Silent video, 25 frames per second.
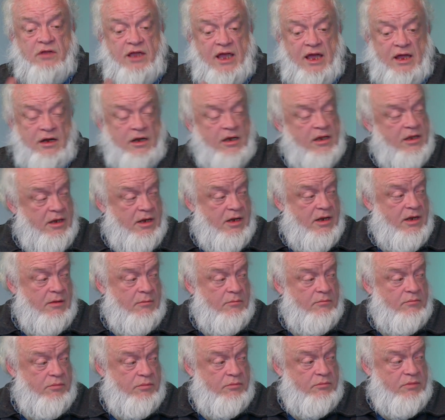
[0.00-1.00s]

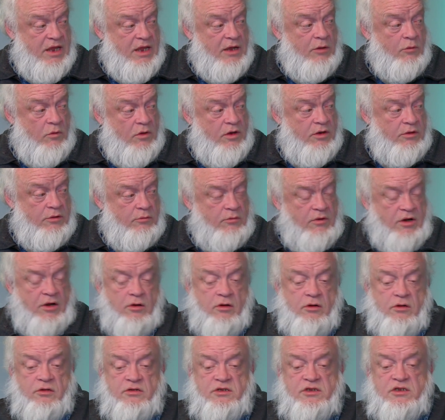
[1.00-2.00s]
gadolinium being one of the rare
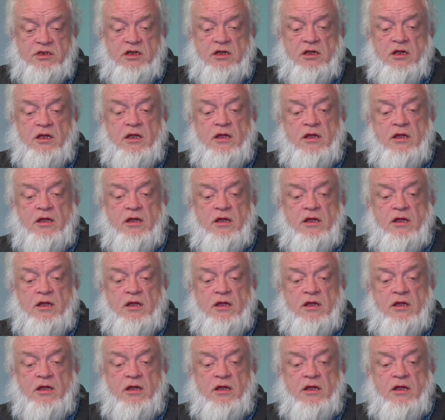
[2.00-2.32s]
earths.